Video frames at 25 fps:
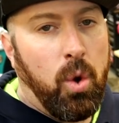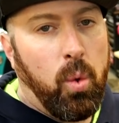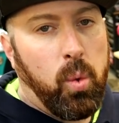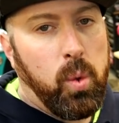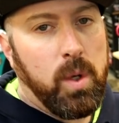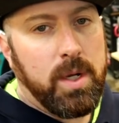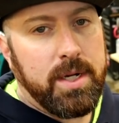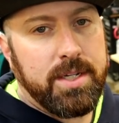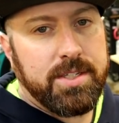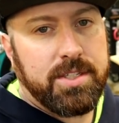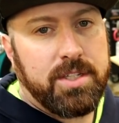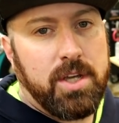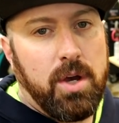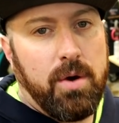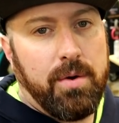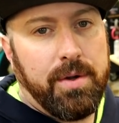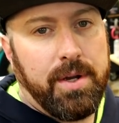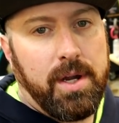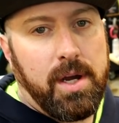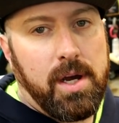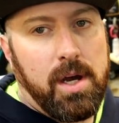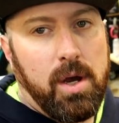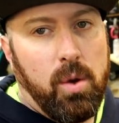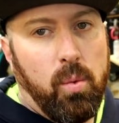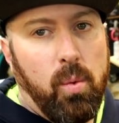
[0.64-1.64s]
What is
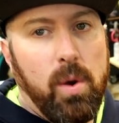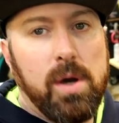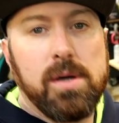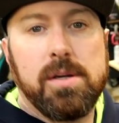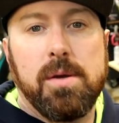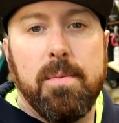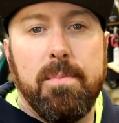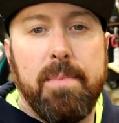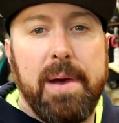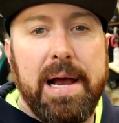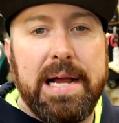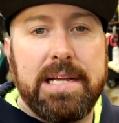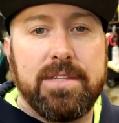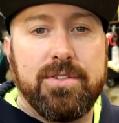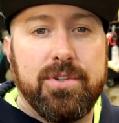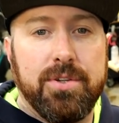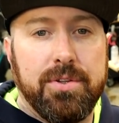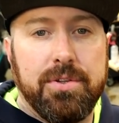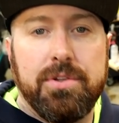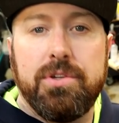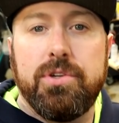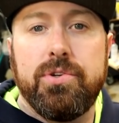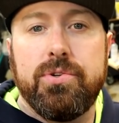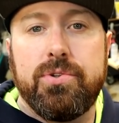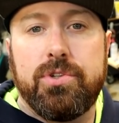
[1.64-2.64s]
going on? Welcome back to
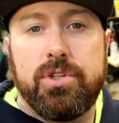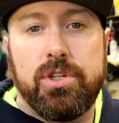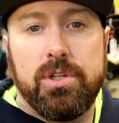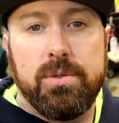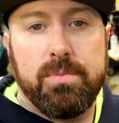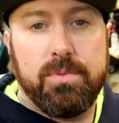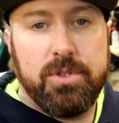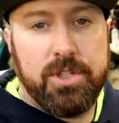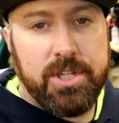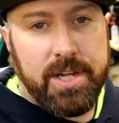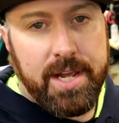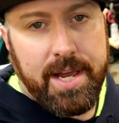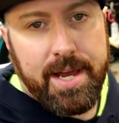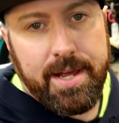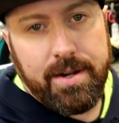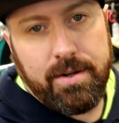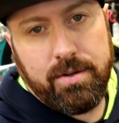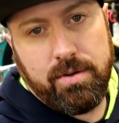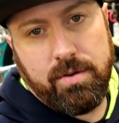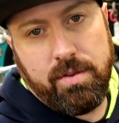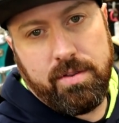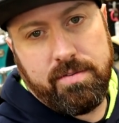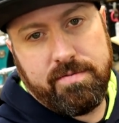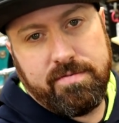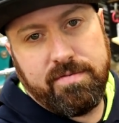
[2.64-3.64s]
the YouTube
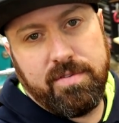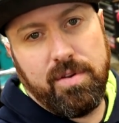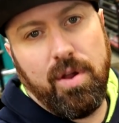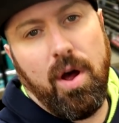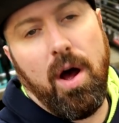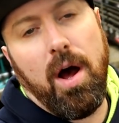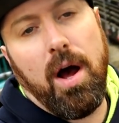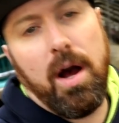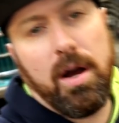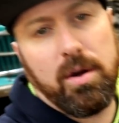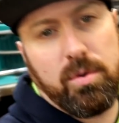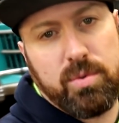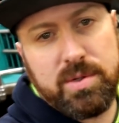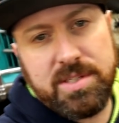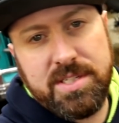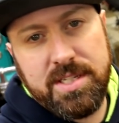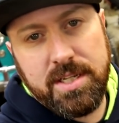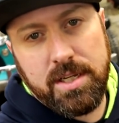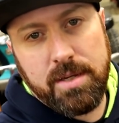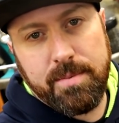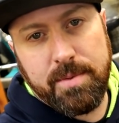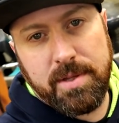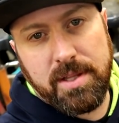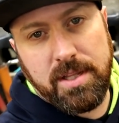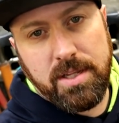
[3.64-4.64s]
channel, the vlog with
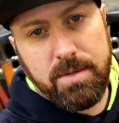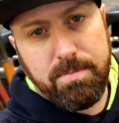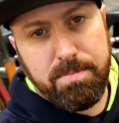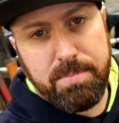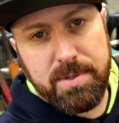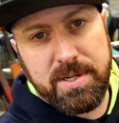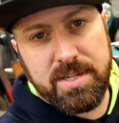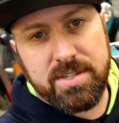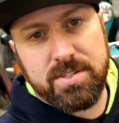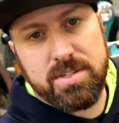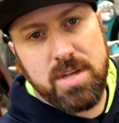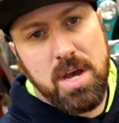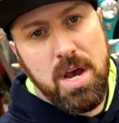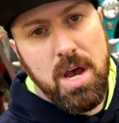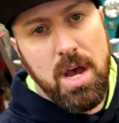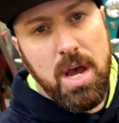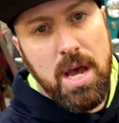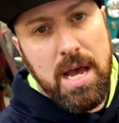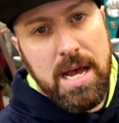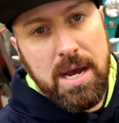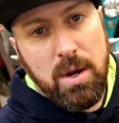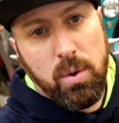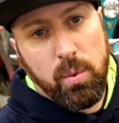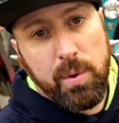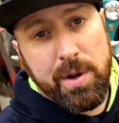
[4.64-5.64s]
Team Olympus.
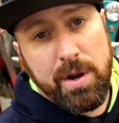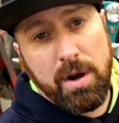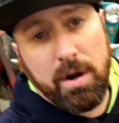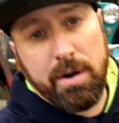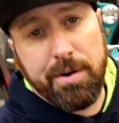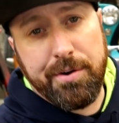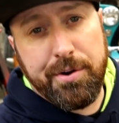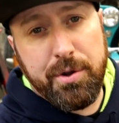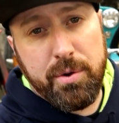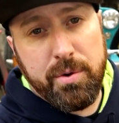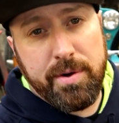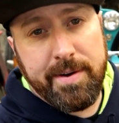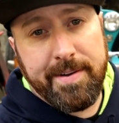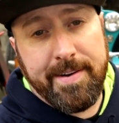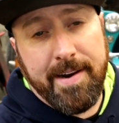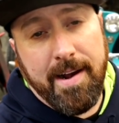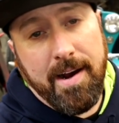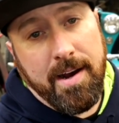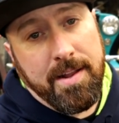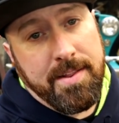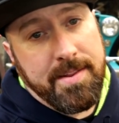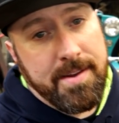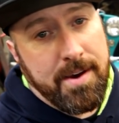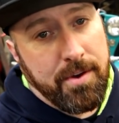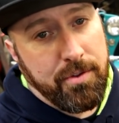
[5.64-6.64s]
We are doing
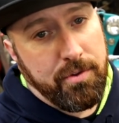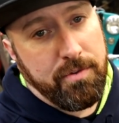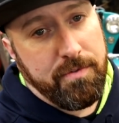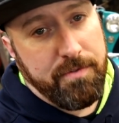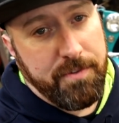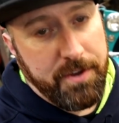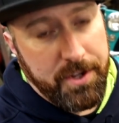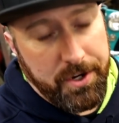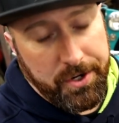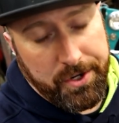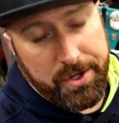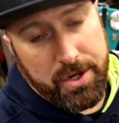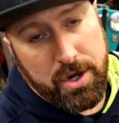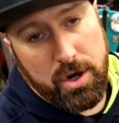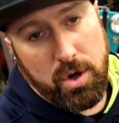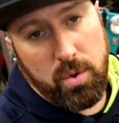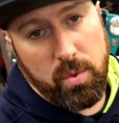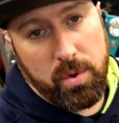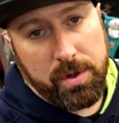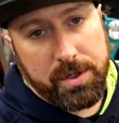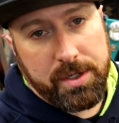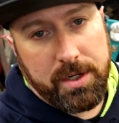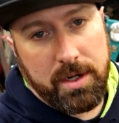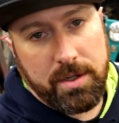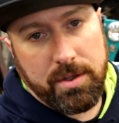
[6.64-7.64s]
another video
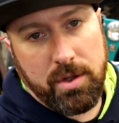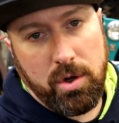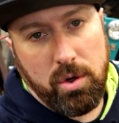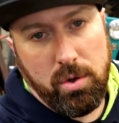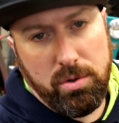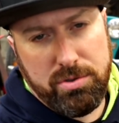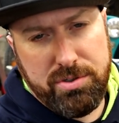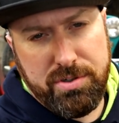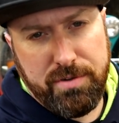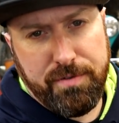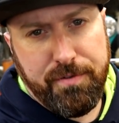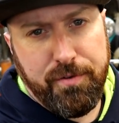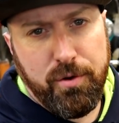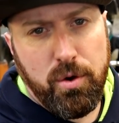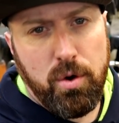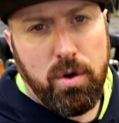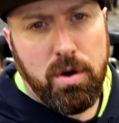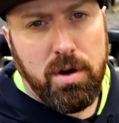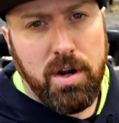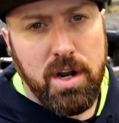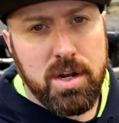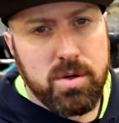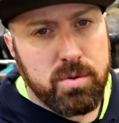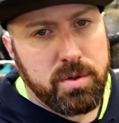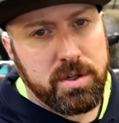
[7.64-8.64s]
working on the Ultra
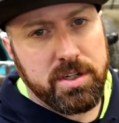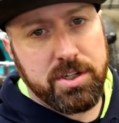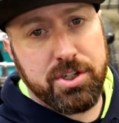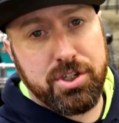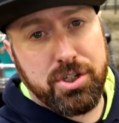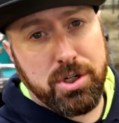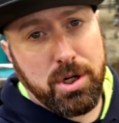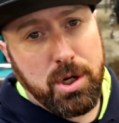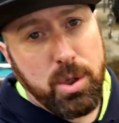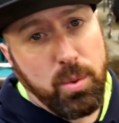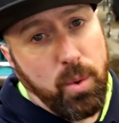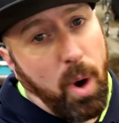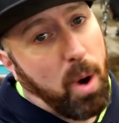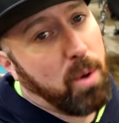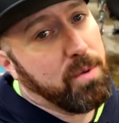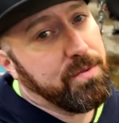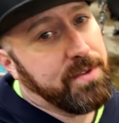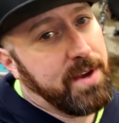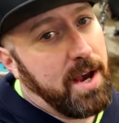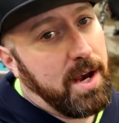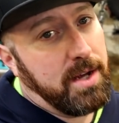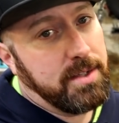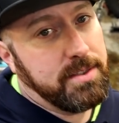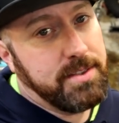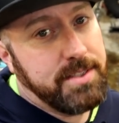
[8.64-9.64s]
four. We're going to show you what we've
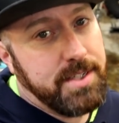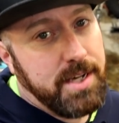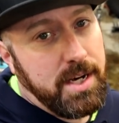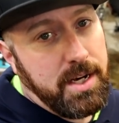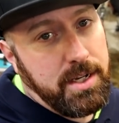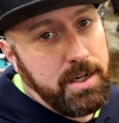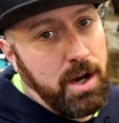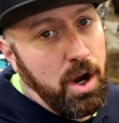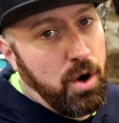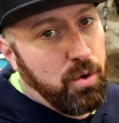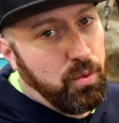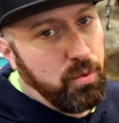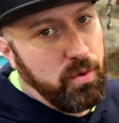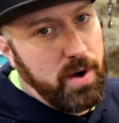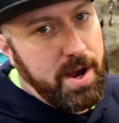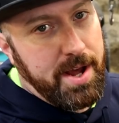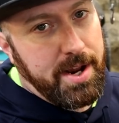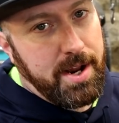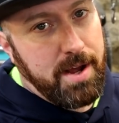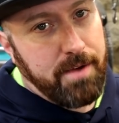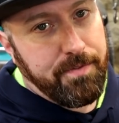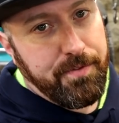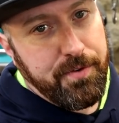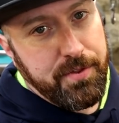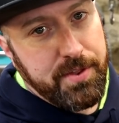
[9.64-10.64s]
gotten done
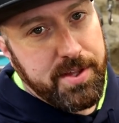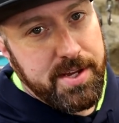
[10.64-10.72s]
right after